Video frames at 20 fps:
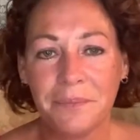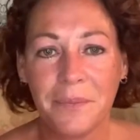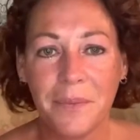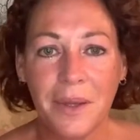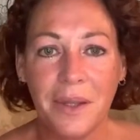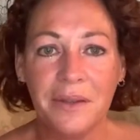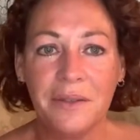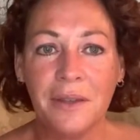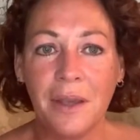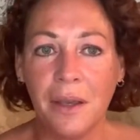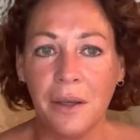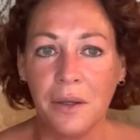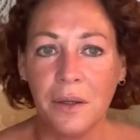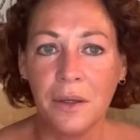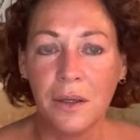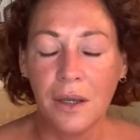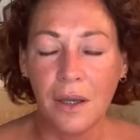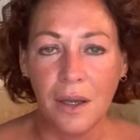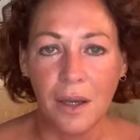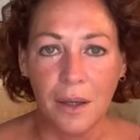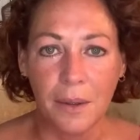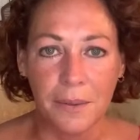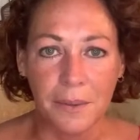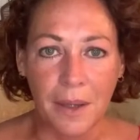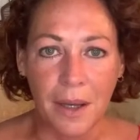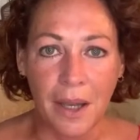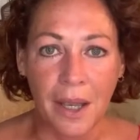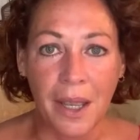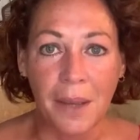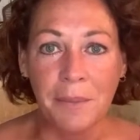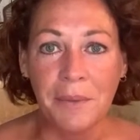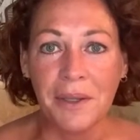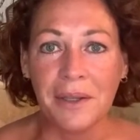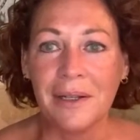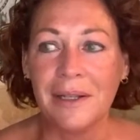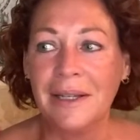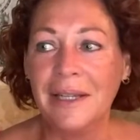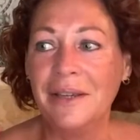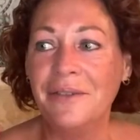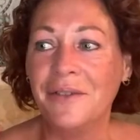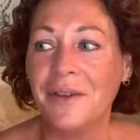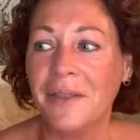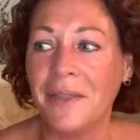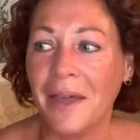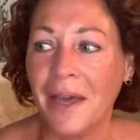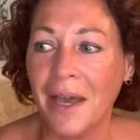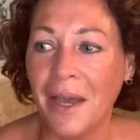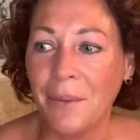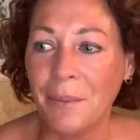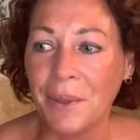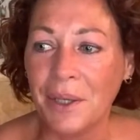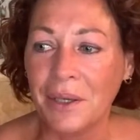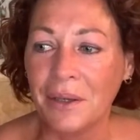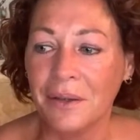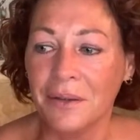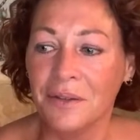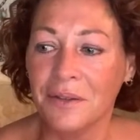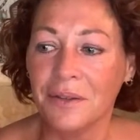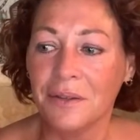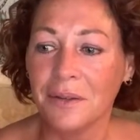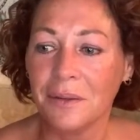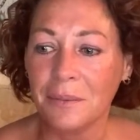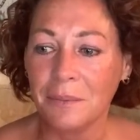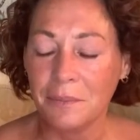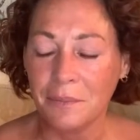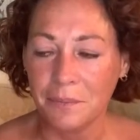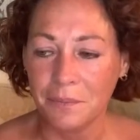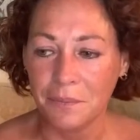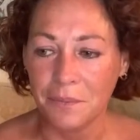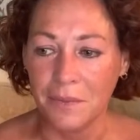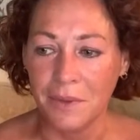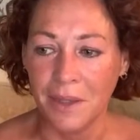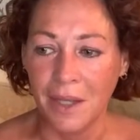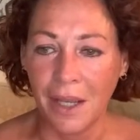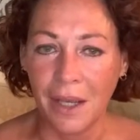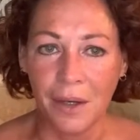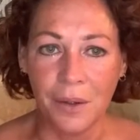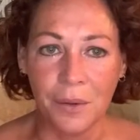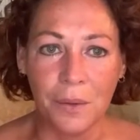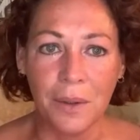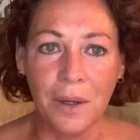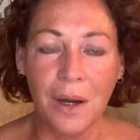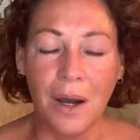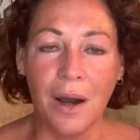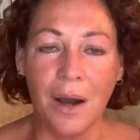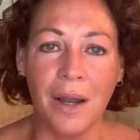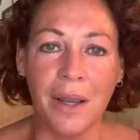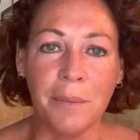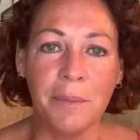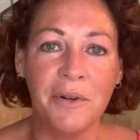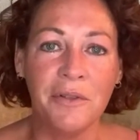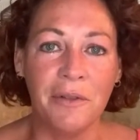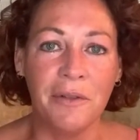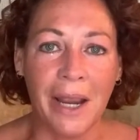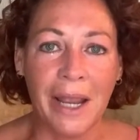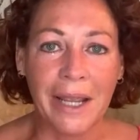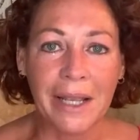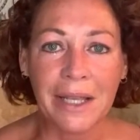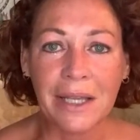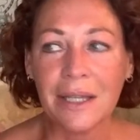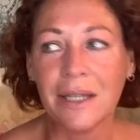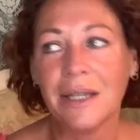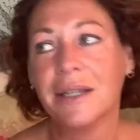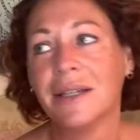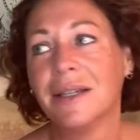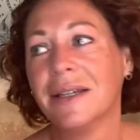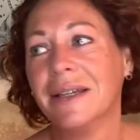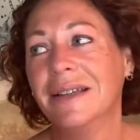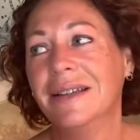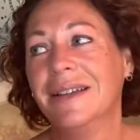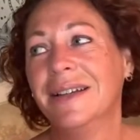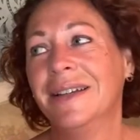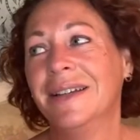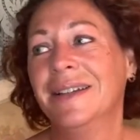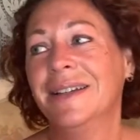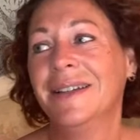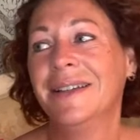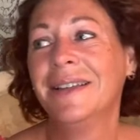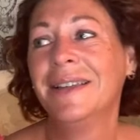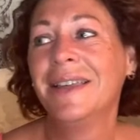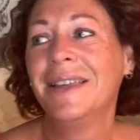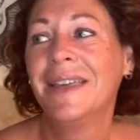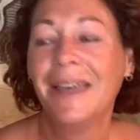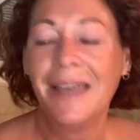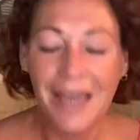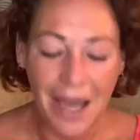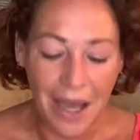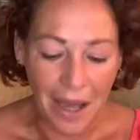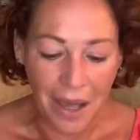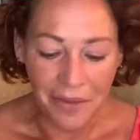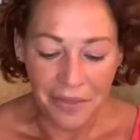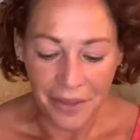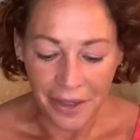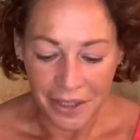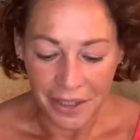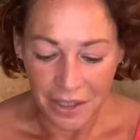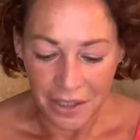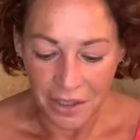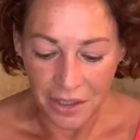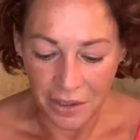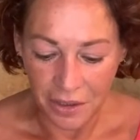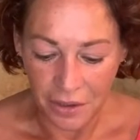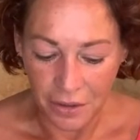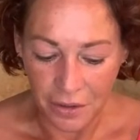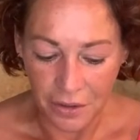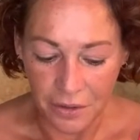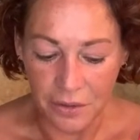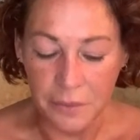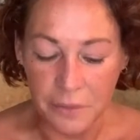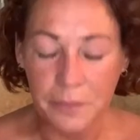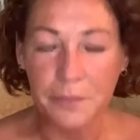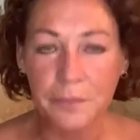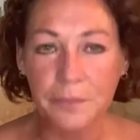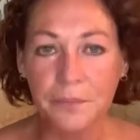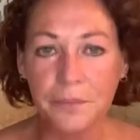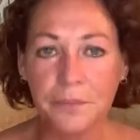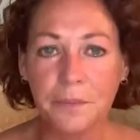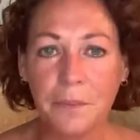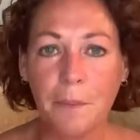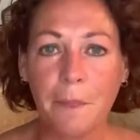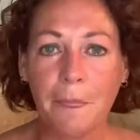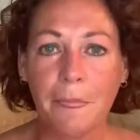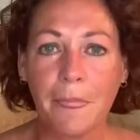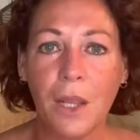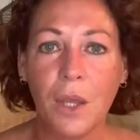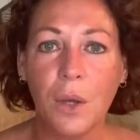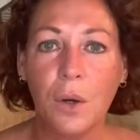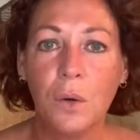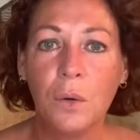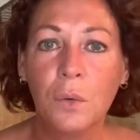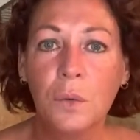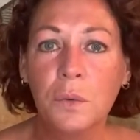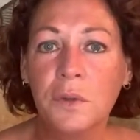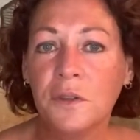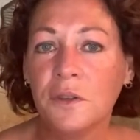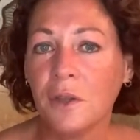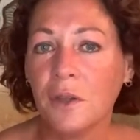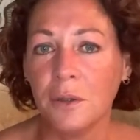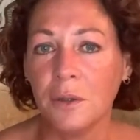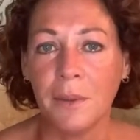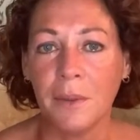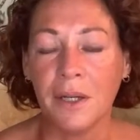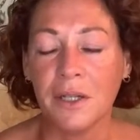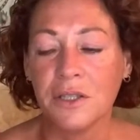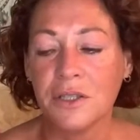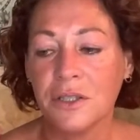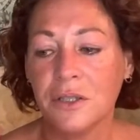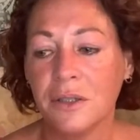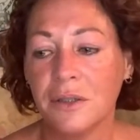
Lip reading: So I am going to leave it there, because now I'm a wreck. I thank you all so much